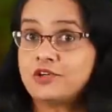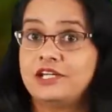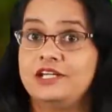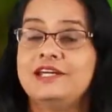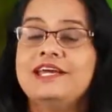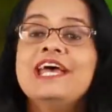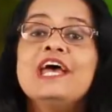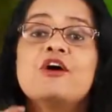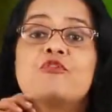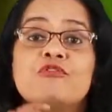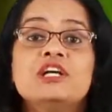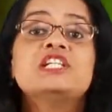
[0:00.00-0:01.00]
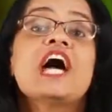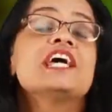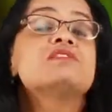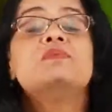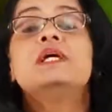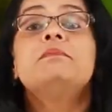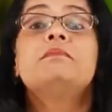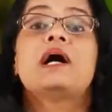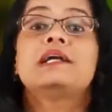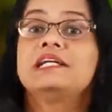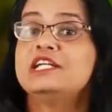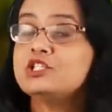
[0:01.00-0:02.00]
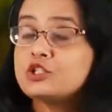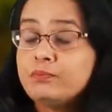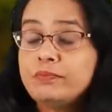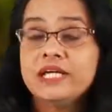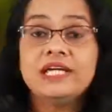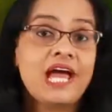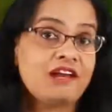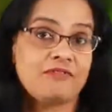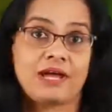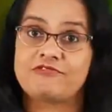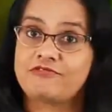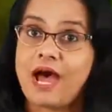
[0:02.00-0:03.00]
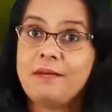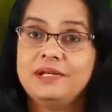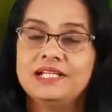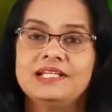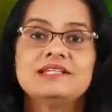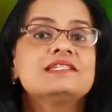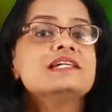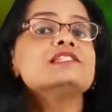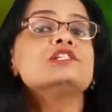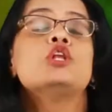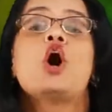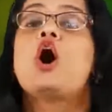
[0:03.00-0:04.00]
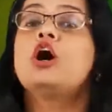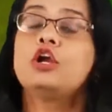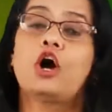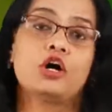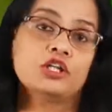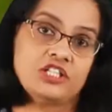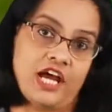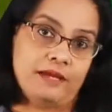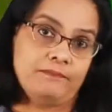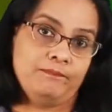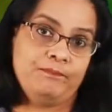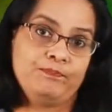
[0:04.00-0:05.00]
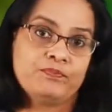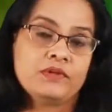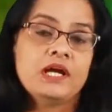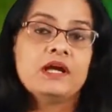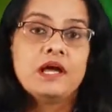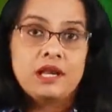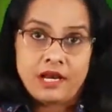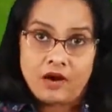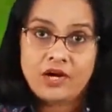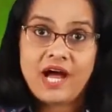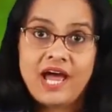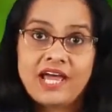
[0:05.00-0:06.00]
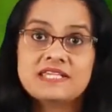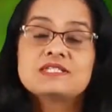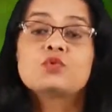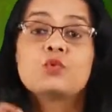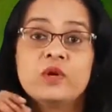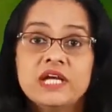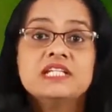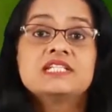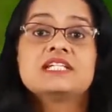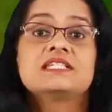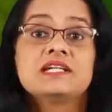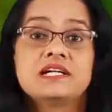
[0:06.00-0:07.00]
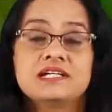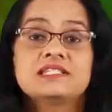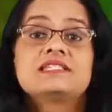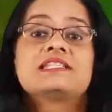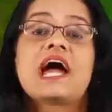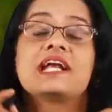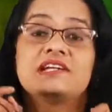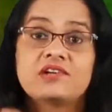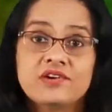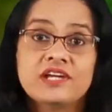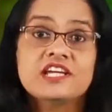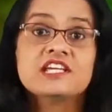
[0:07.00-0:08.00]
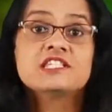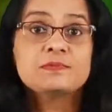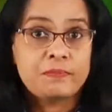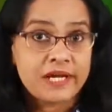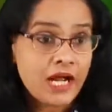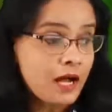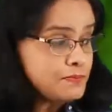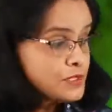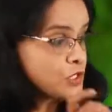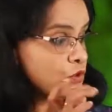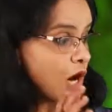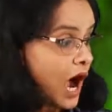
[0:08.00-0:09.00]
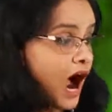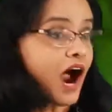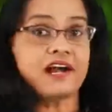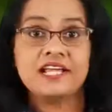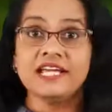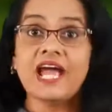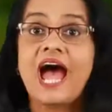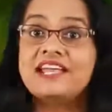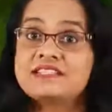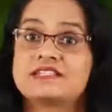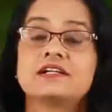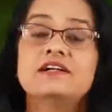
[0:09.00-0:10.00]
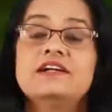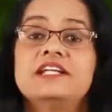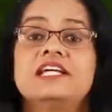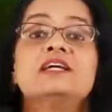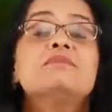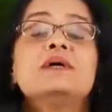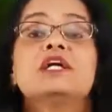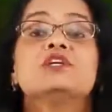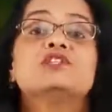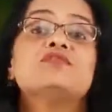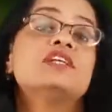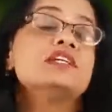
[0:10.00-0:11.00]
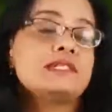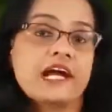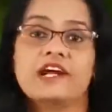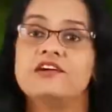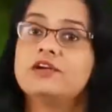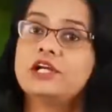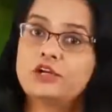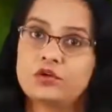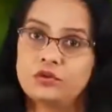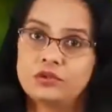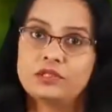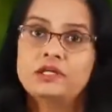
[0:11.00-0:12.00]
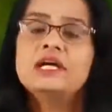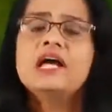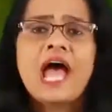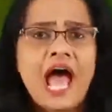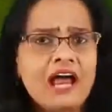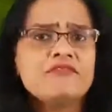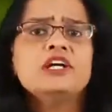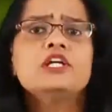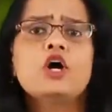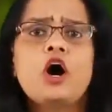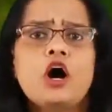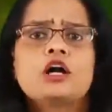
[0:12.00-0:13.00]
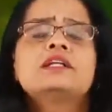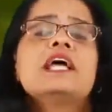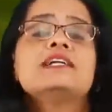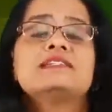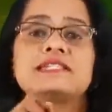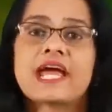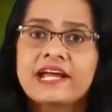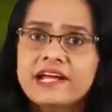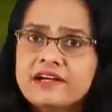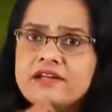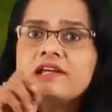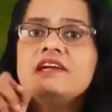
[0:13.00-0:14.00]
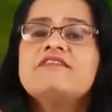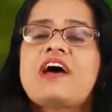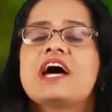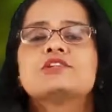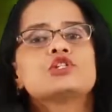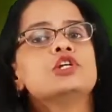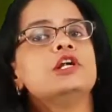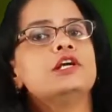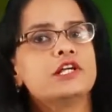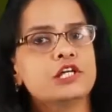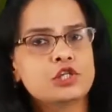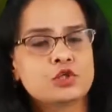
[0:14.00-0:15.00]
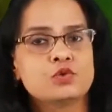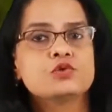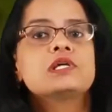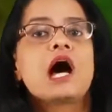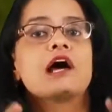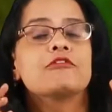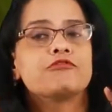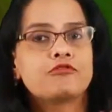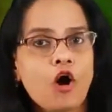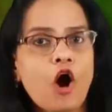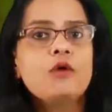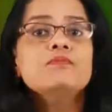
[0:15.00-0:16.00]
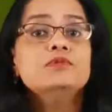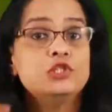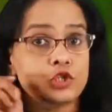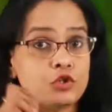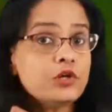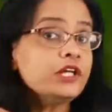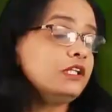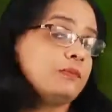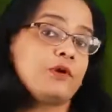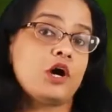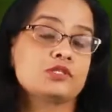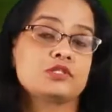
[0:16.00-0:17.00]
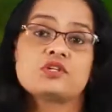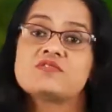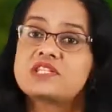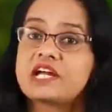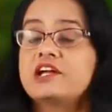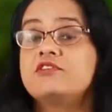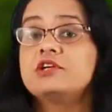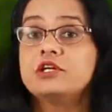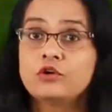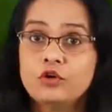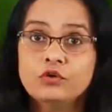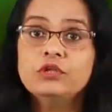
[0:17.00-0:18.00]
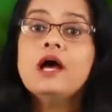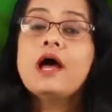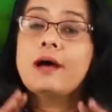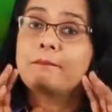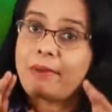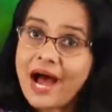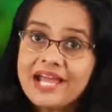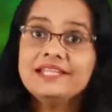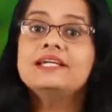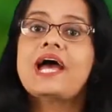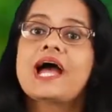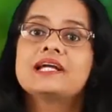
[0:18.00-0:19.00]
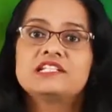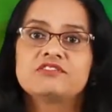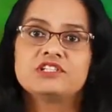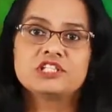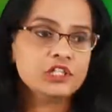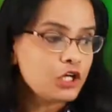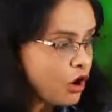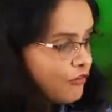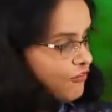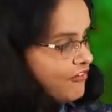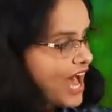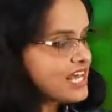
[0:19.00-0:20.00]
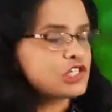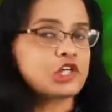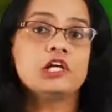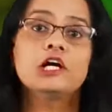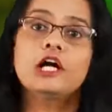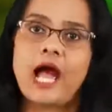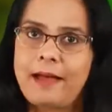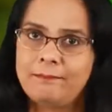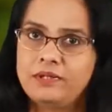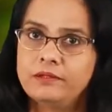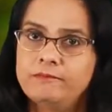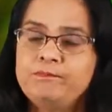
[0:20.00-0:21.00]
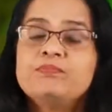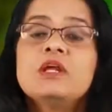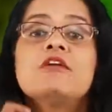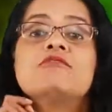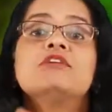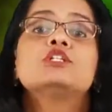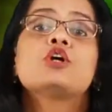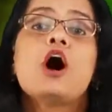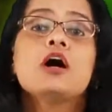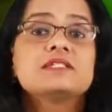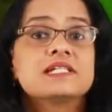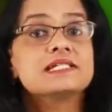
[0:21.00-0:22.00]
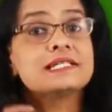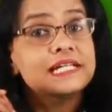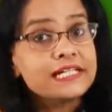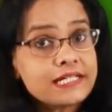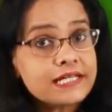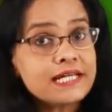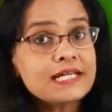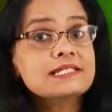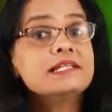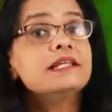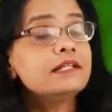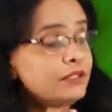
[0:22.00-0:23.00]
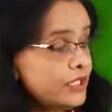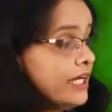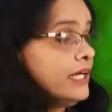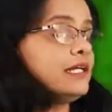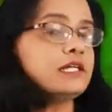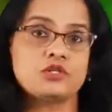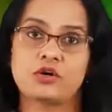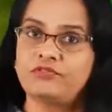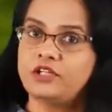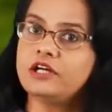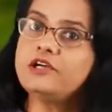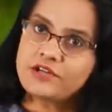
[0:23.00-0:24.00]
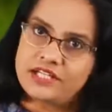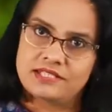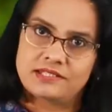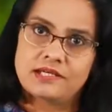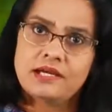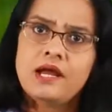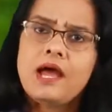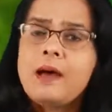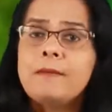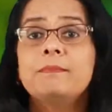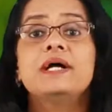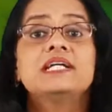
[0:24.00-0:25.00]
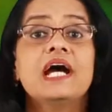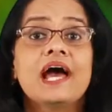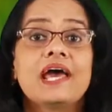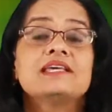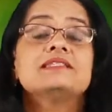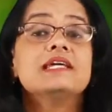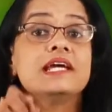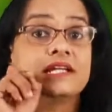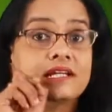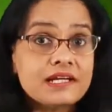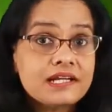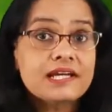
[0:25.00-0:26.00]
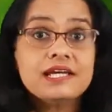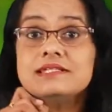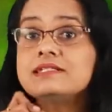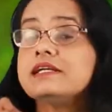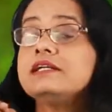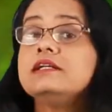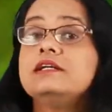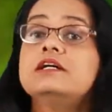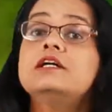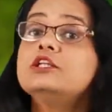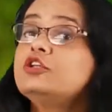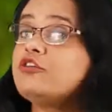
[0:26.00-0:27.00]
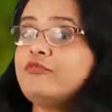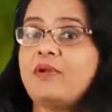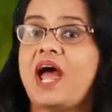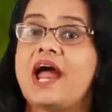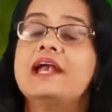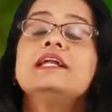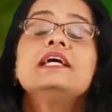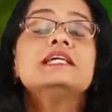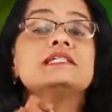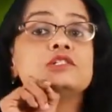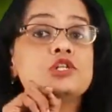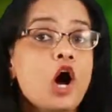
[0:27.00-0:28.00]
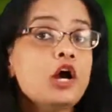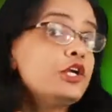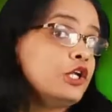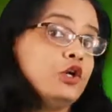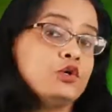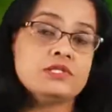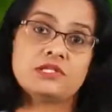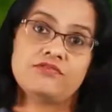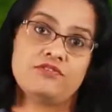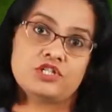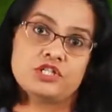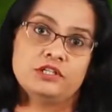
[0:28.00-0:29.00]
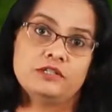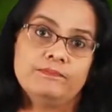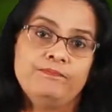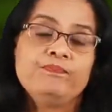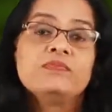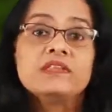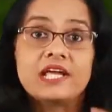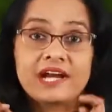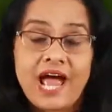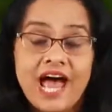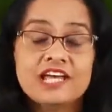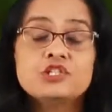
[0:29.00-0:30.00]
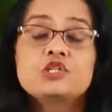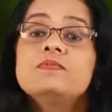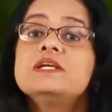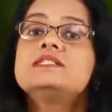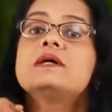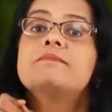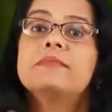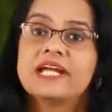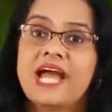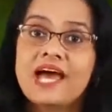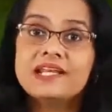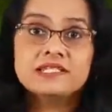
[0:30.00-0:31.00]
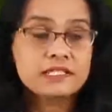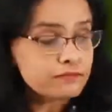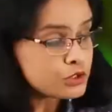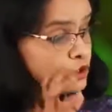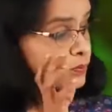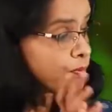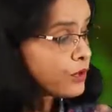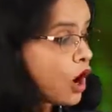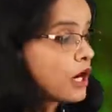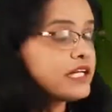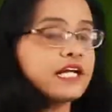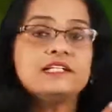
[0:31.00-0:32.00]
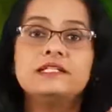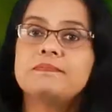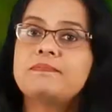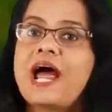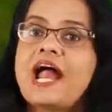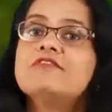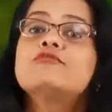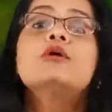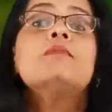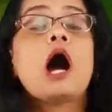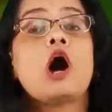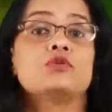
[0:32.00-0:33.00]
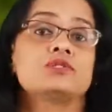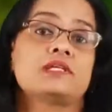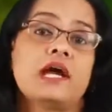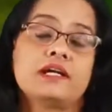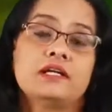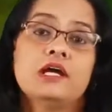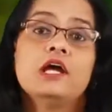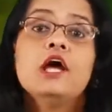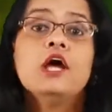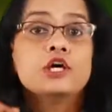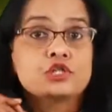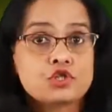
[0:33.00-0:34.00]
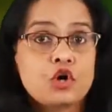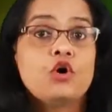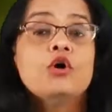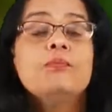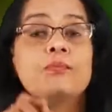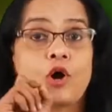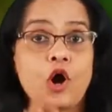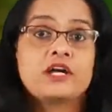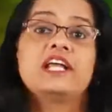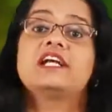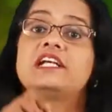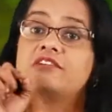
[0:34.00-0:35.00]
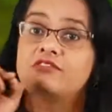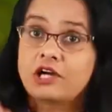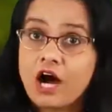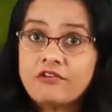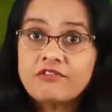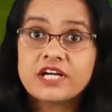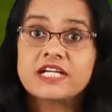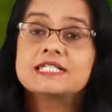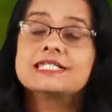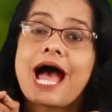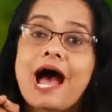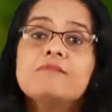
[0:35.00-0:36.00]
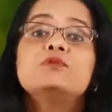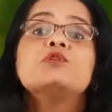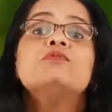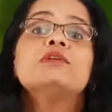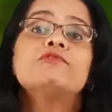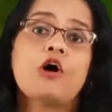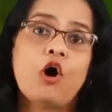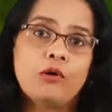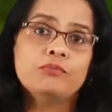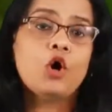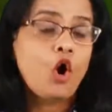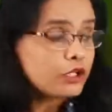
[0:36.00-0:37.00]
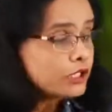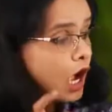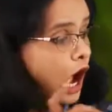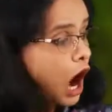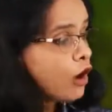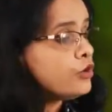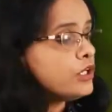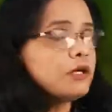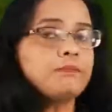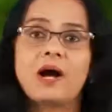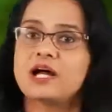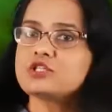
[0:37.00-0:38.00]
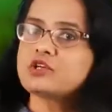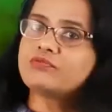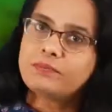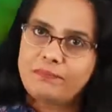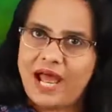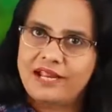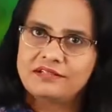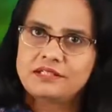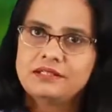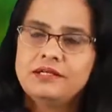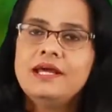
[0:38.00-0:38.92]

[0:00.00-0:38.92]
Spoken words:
tree, which has been buddy to me and my family since long time. Now guys, we discussed that trees become so hardy and sturdy because of the secondary growth. And we talked that secondary vascular tissues are formed during the process of secondary growth by the activity of vascular cambium, which causes increase in the thickness of the trees. But guys, increase in girth of plant is not alone sufficient. There has to be some mechanism to protect the plant from outside. So, protective coverings have to be formed on the outer parts of the plant.